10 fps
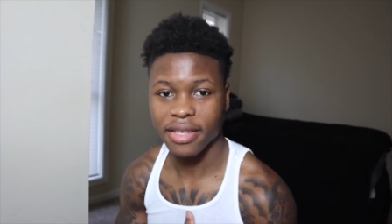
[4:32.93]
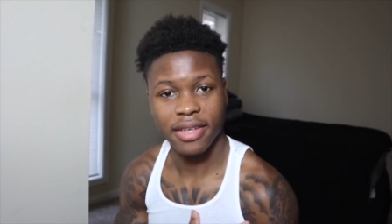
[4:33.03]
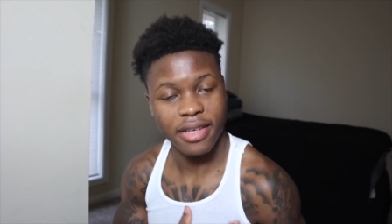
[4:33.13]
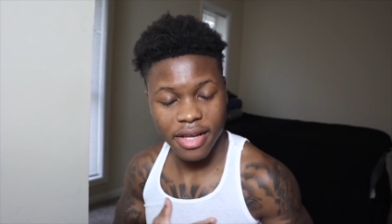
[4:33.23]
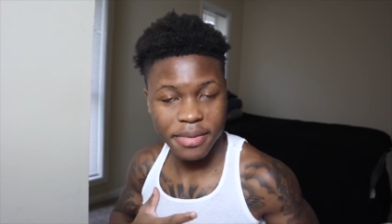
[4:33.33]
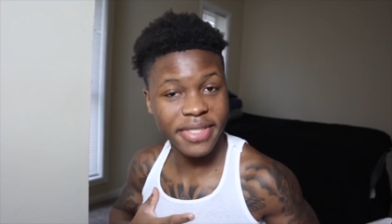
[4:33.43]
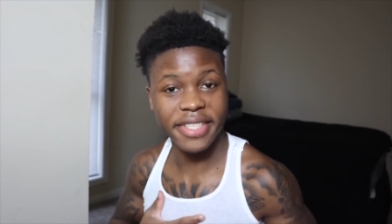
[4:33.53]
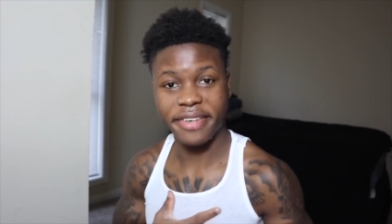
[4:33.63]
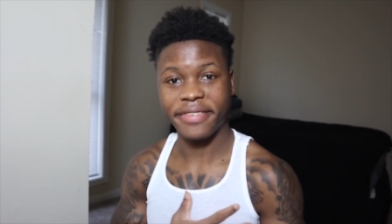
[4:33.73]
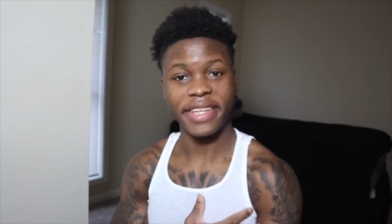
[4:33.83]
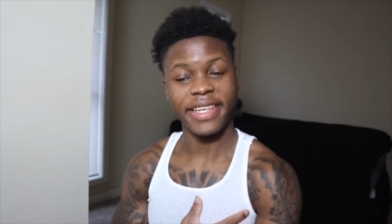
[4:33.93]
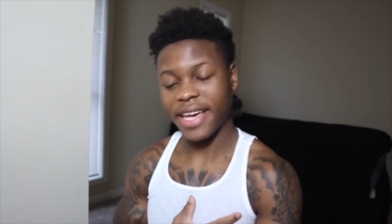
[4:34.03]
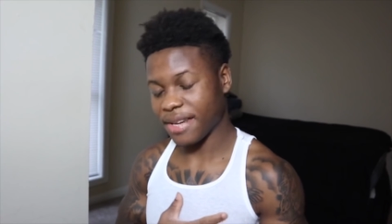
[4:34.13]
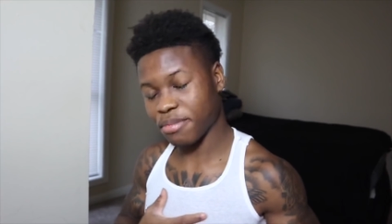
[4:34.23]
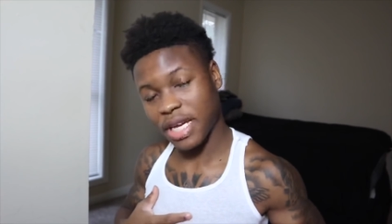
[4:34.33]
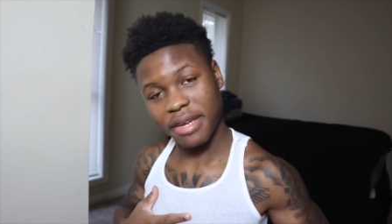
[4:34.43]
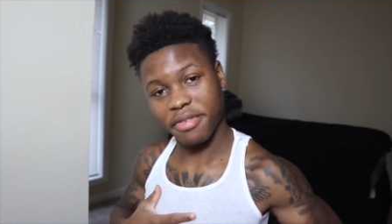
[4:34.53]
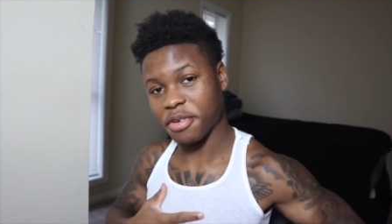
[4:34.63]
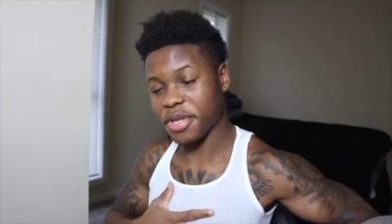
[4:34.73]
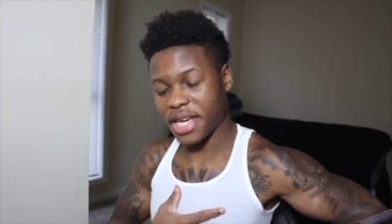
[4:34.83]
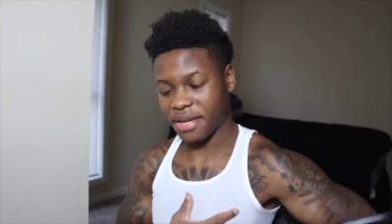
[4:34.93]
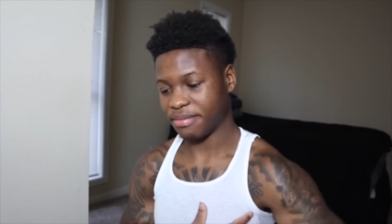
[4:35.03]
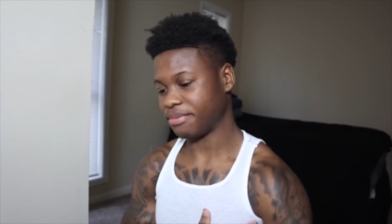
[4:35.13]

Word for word: I'm still feeling that. Not even gonna cap.